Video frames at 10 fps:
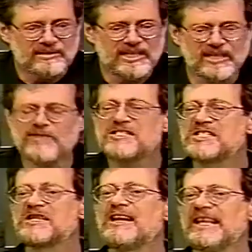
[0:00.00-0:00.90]

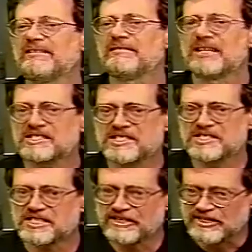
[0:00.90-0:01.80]
insight
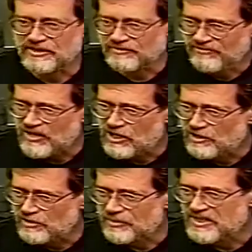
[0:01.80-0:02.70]
necessary to
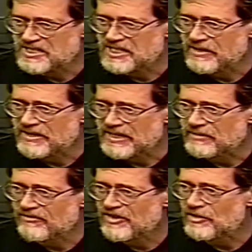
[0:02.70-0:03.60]
follow this line
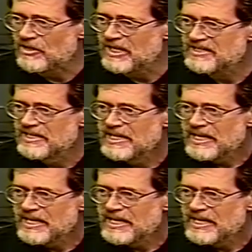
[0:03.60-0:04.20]
of thought,